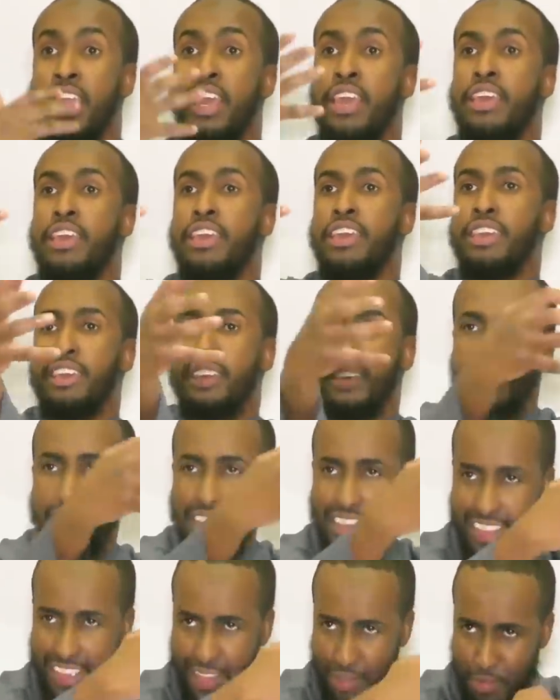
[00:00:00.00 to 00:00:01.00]

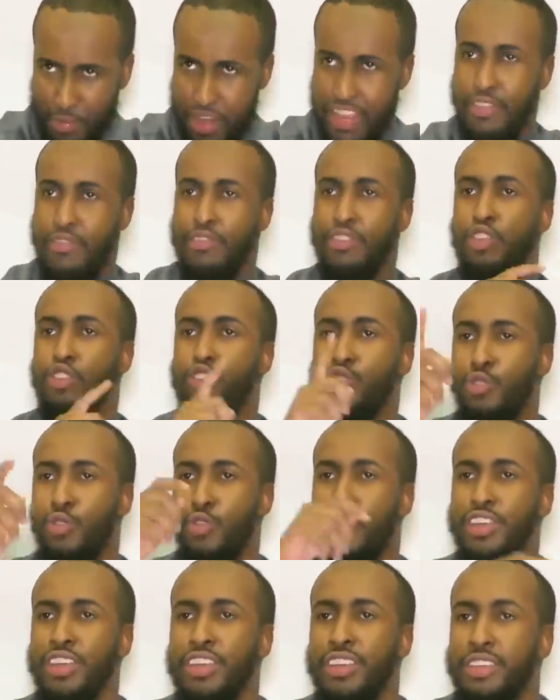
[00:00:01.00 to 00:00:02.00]
It will bring it for you.
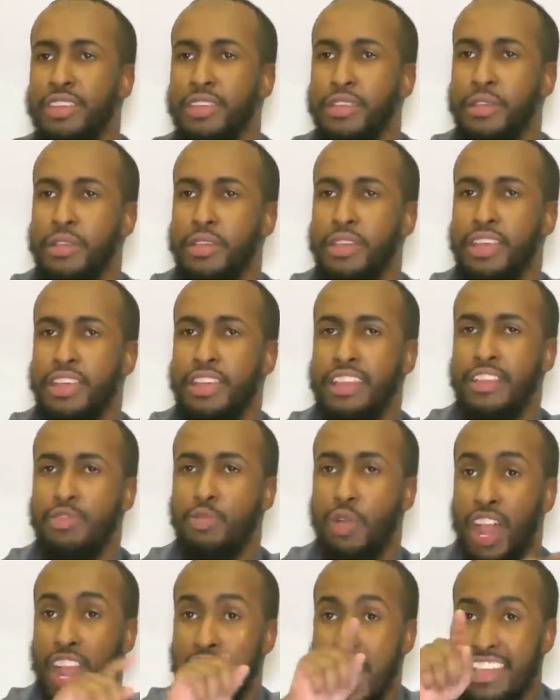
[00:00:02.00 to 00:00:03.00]
Shukr.
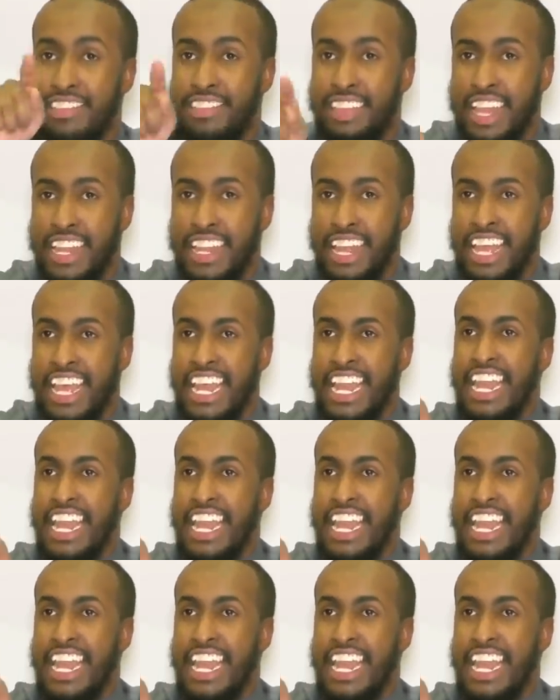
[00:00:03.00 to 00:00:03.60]
That's what Allah said.